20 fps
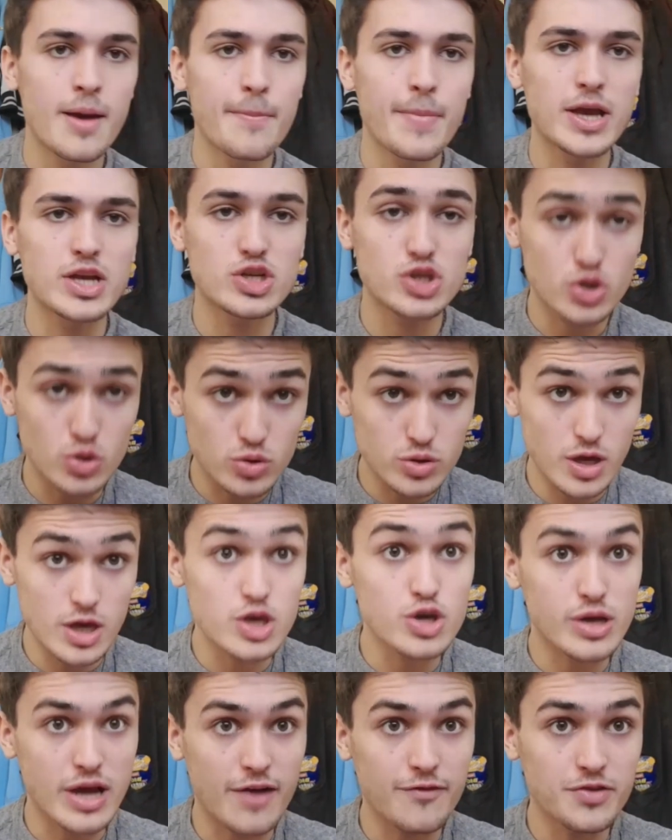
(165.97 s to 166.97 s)
Make sure, are
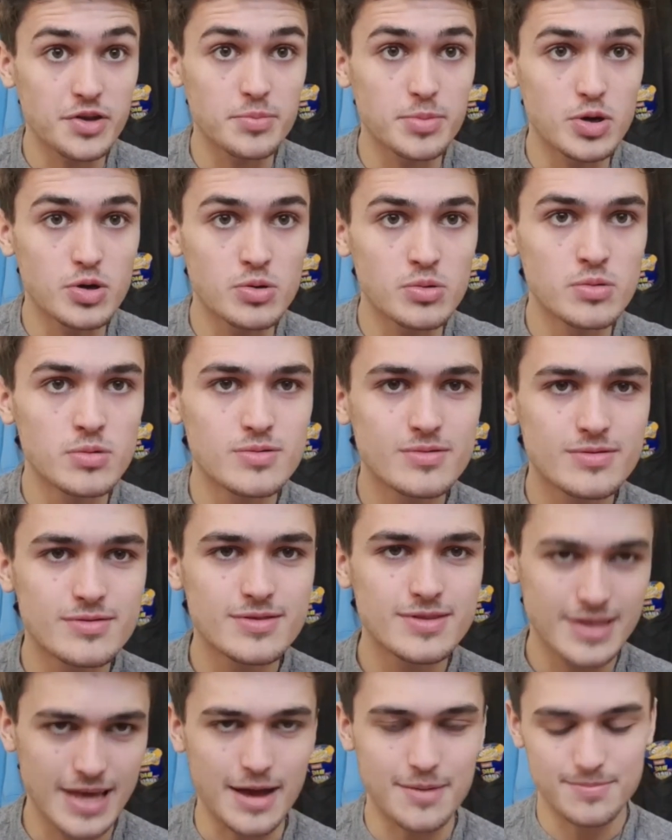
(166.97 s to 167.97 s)
you comfortable?
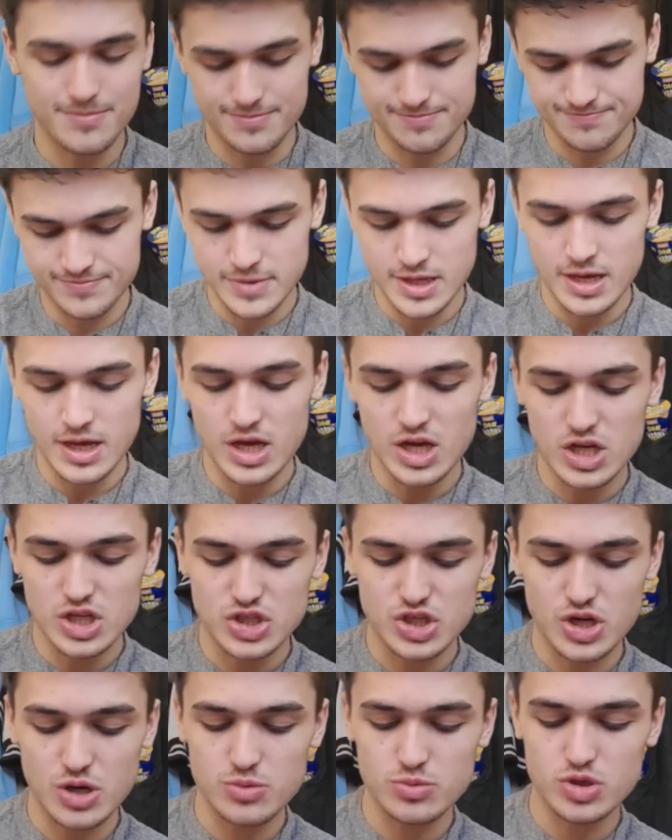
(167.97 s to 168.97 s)
Yeah.
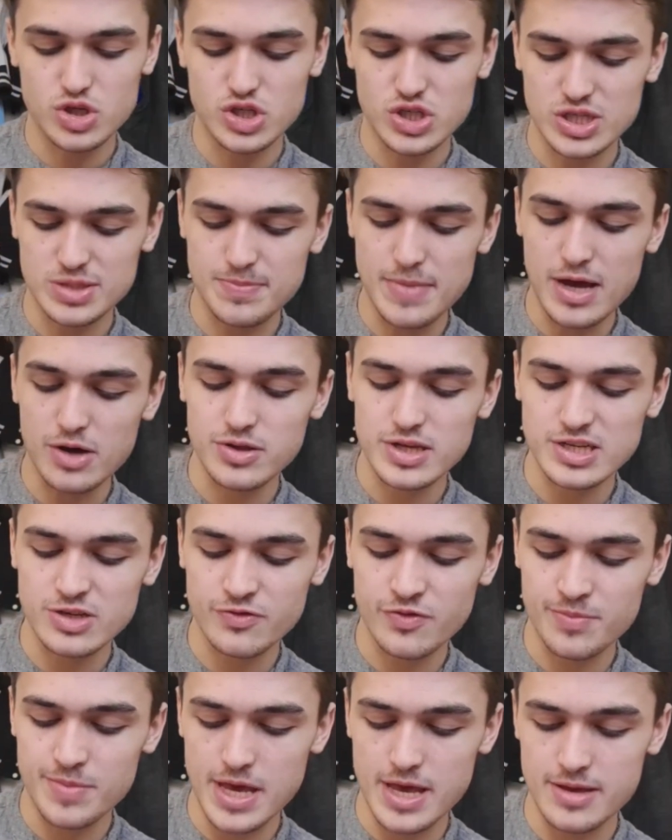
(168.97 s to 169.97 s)
So just smell this
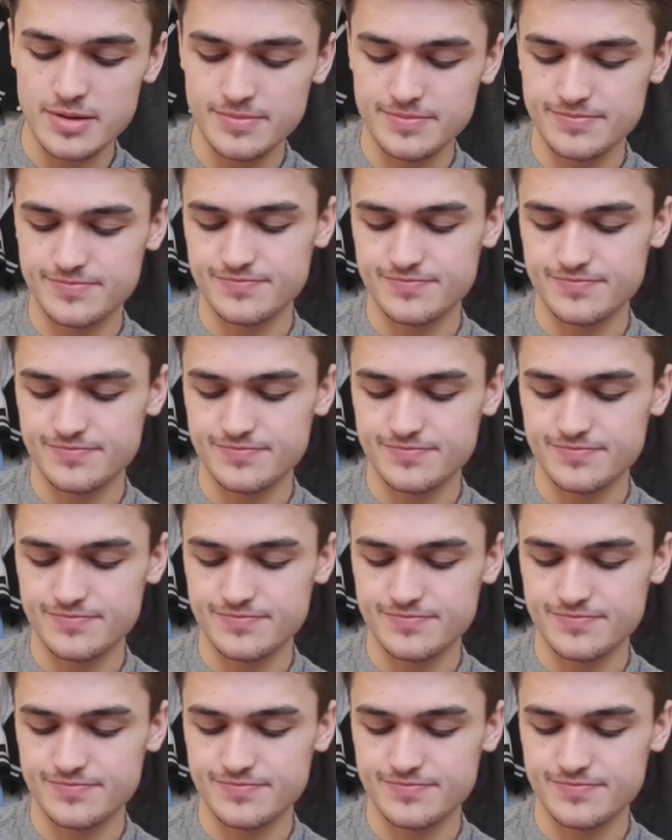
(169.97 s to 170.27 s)
for me.